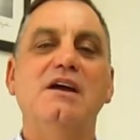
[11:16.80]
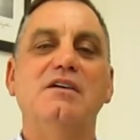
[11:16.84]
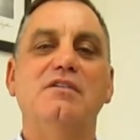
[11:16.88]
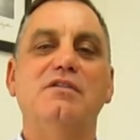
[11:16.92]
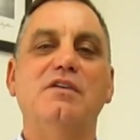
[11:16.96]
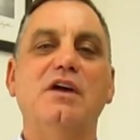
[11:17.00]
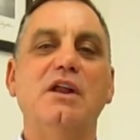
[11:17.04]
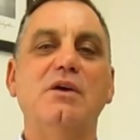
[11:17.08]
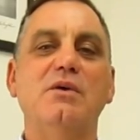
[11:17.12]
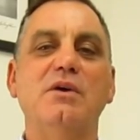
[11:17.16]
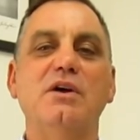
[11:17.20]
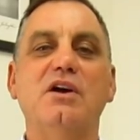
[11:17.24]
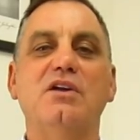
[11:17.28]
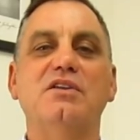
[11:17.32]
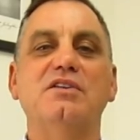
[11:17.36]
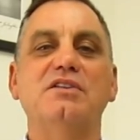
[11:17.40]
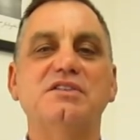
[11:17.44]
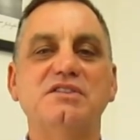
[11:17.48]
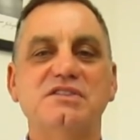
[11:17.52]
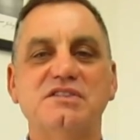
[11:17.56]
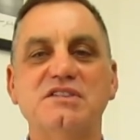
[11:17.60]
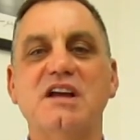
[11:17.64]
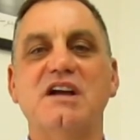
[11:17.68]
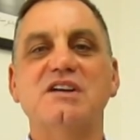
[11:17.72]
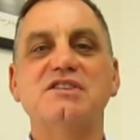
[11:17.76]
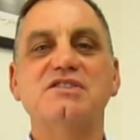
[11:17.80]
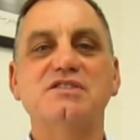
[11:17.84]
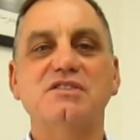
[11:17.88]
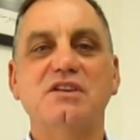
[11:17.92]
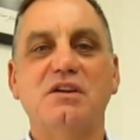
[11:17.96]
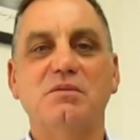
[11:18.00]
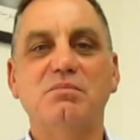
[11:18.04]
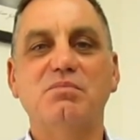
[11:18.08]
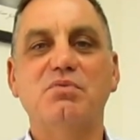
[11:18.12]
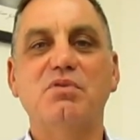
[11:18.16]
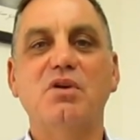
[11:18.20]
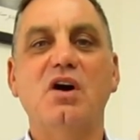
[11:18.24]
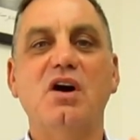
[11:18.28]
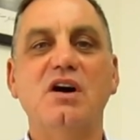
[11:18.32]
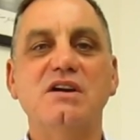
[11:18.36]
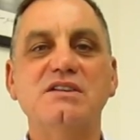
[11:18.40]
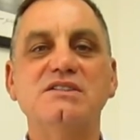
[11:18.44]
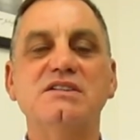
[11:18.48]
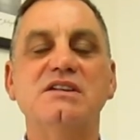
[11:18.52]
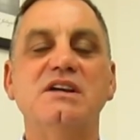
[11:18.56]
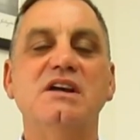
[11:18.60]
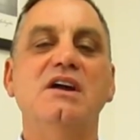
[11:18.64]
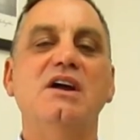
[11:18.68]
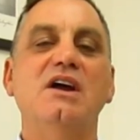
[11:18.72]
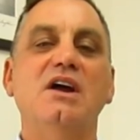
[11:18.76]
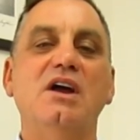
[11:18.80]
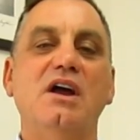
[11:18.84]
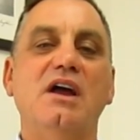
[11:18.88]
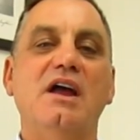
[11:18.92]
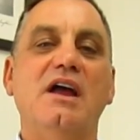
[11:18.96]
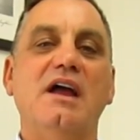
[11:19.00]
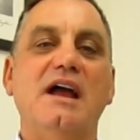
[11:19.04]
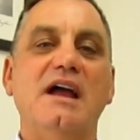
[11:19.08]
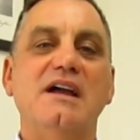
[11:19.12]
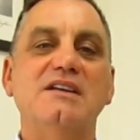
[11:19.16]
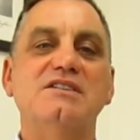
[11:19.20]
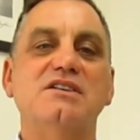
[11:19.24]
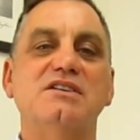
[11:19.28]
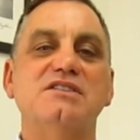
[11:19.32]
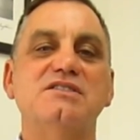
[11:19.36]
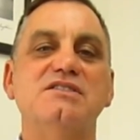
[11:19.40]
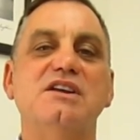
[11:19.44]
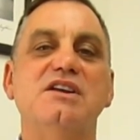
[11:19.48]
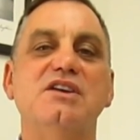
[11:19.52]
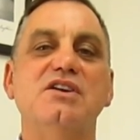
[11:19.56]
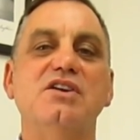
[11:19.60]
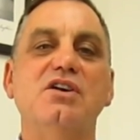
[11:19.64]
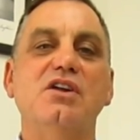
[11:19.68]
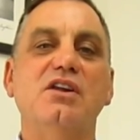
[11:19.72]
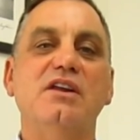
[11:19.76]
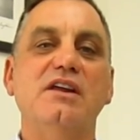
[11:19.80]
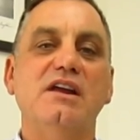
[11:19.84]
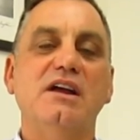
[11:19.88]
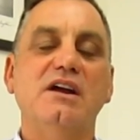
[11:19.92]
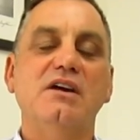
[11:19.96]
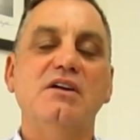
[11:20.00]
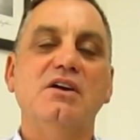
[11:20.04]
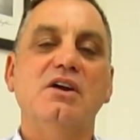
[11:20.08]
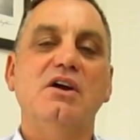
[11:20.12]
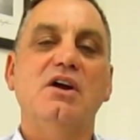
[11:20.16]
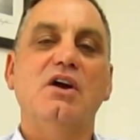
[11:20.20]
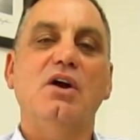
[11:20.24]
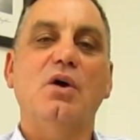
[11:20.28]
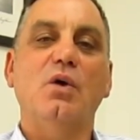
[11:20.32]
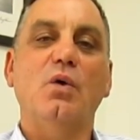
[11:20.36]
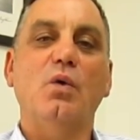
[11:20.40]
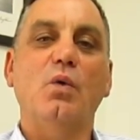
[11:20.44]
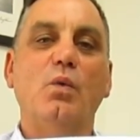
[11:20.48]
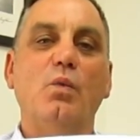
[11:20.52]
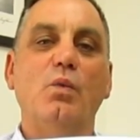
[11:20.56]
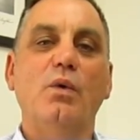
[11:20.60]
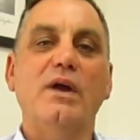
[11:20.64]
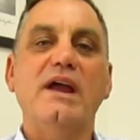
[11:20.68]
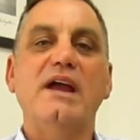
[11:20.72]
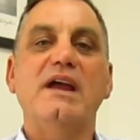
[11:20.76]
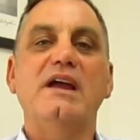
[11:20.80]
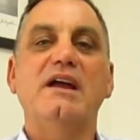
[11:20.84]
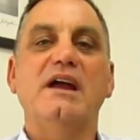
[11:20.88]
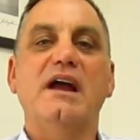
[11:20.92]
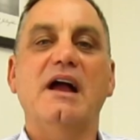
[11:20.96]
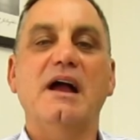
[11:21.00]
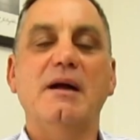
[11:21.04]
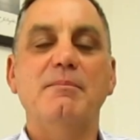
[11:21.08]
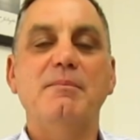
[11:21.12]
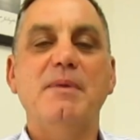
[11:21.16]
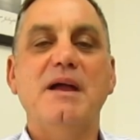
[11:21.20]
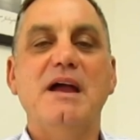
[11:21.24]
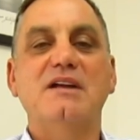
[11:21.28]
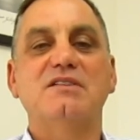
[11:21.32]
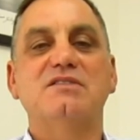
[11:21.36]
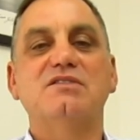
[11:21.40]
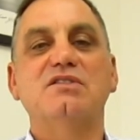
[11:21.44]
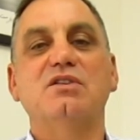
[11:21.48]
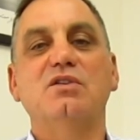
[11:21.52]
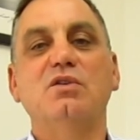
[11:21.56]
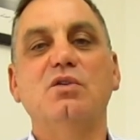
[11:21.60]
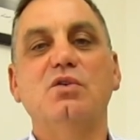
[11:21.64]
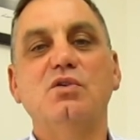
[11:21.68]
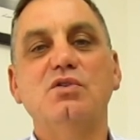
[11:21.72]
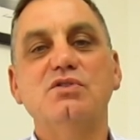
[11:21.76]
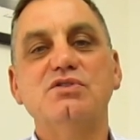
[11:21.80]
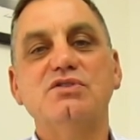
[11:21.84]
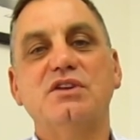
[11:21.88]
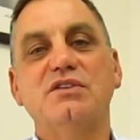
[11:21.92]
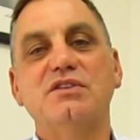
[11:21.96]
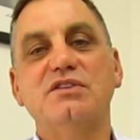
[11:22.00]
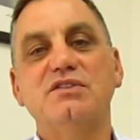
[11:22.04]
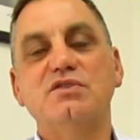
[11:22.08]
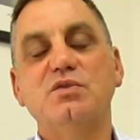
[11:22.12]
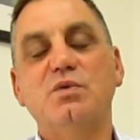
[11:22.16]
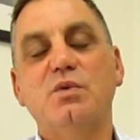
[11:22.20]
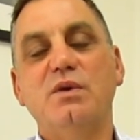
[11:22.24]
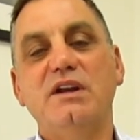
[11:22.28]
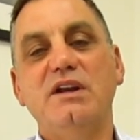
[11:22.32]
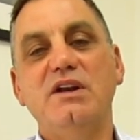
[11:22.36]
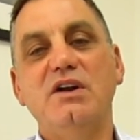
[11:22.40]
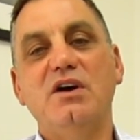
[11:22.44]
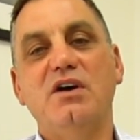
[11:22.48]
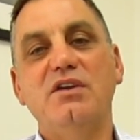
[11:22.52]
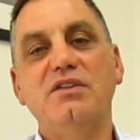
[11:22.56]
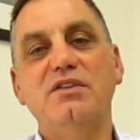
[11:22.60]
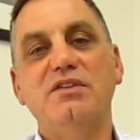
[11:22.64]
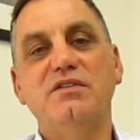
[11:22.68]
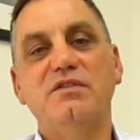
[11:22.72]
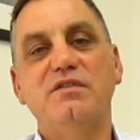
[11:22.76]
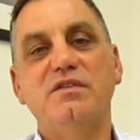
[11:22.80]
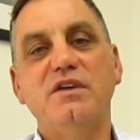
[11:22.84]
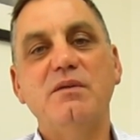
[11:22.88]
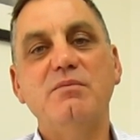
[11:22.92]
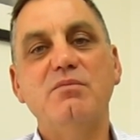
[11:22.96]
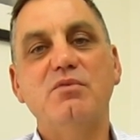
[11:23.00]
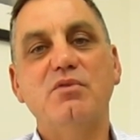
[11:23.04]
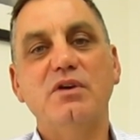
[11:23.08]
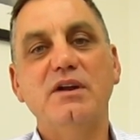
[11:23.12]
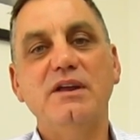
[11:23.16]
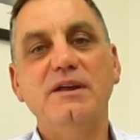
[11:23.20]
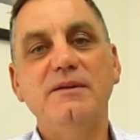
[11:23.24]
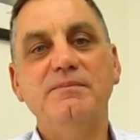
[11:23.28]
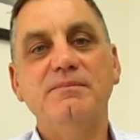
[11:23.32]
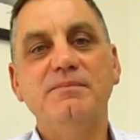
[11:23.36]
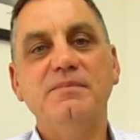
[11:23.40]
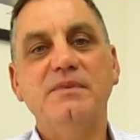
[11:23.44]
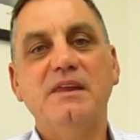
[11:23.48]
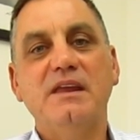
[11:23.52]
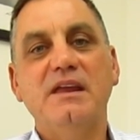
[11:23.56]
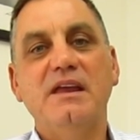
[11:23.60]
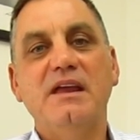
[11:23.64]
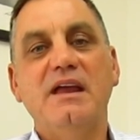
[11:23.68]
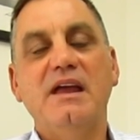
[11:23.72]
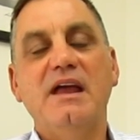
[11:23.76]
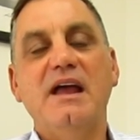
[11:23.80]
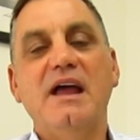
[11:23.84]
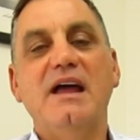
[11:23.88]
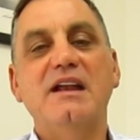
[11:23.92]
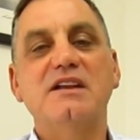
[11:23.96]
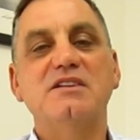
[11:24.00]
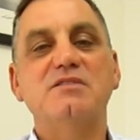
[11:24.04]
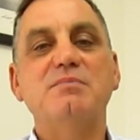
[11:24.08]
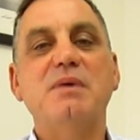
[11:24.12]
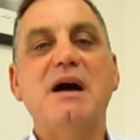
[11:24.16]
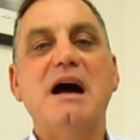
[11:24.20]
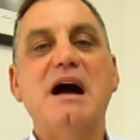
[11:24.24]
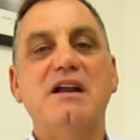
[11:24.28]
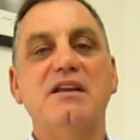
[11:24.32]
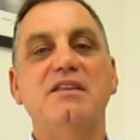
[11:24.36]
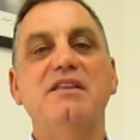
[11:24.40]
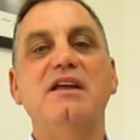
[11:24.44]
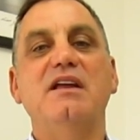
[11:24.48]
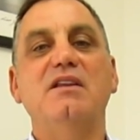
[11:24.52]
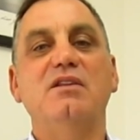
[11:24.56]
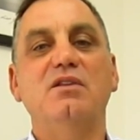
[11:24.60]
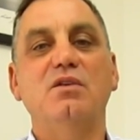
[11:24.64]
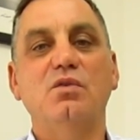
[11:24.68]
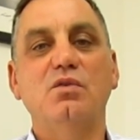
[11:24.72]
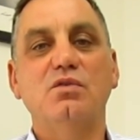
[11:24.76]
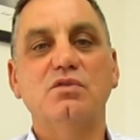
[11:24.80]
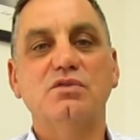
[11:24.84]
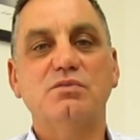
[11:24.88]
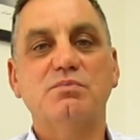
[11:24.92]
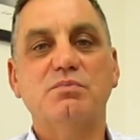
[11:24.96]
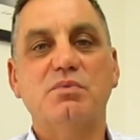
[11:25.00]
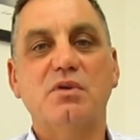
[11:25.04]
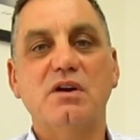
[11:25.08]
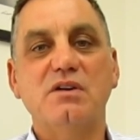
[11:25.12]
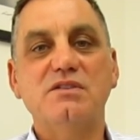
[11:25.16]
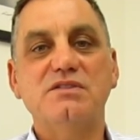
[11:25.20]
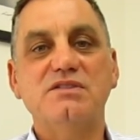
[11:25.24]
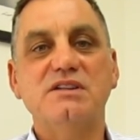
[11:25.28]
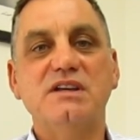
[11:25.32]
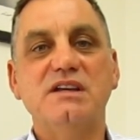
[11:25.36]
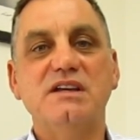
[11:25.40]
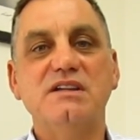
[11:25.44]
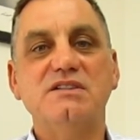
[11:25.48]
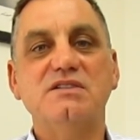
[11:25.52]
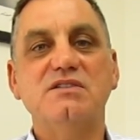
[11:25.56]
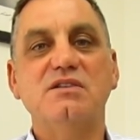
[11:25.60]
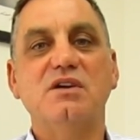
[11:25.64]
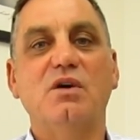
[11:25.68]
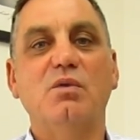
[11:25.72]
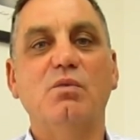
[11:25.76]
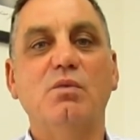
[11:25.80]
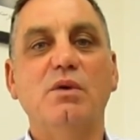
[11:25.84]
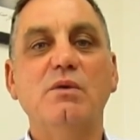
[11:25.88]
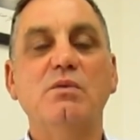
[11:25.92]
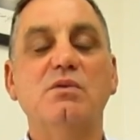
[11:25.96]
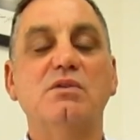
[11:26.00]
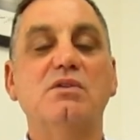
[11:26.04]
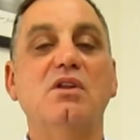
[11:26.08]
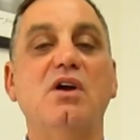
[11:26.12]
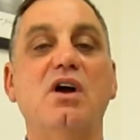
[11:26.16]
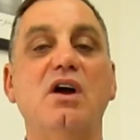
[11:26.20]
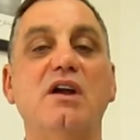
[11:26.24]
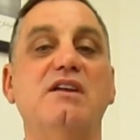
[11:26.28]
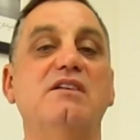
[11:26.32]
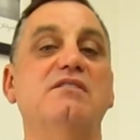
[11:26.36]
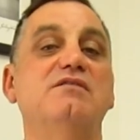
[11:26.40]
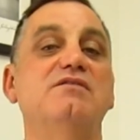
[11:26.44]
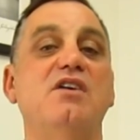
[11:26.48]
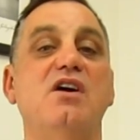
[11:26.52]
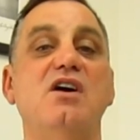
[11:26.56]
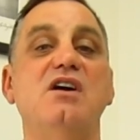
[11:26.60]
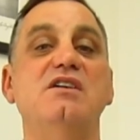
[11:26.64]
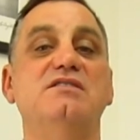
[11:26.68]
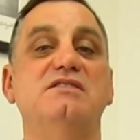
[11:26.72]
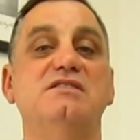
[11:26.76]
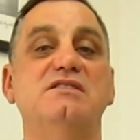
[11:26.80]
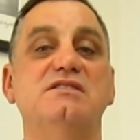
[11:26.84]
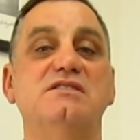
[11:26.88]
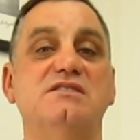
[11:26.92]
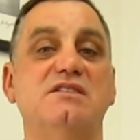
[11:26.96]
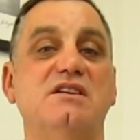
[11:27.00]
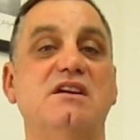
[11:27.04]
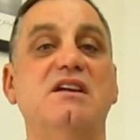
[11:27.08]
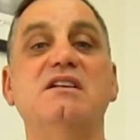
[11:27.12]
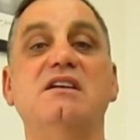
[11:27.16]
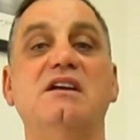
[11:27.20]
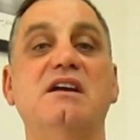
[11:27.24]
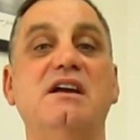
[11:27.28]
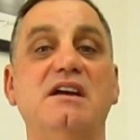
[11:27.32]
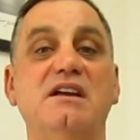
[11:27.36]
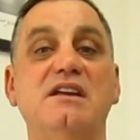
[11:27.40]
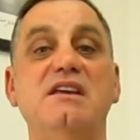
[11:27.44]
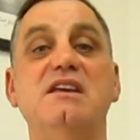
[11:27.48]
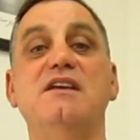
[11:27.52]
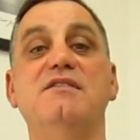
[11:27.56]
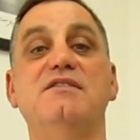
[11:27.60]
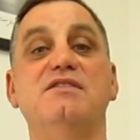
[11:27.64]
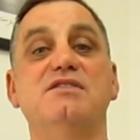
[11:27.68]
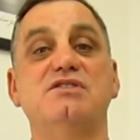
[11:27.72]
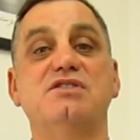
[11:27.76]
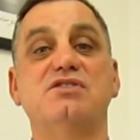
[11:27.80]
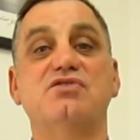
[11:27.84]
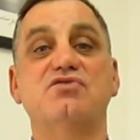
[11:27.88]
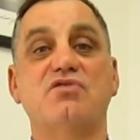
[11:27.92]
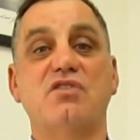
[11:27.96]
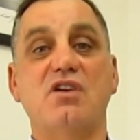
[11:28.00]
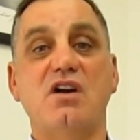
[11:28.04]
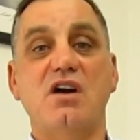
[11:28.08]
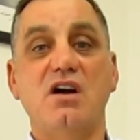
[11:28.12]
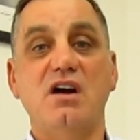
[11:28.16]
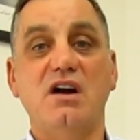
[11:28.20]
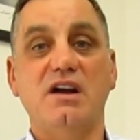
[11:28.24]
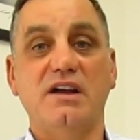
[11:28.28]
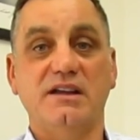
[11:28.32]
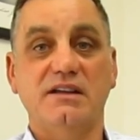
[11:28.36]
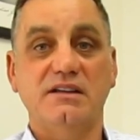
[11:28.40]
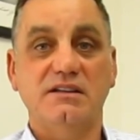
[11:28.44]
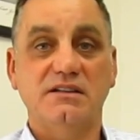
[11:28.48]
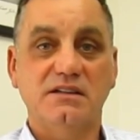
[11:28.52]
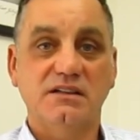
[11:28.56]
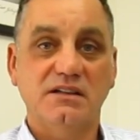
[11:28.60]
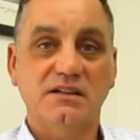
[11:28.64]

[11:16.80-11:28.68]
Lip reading: Following on the discussion on price, as I said earlier, we're about to launch on the 29th of February, and as part of that launch process, we would like advisors to give us a try.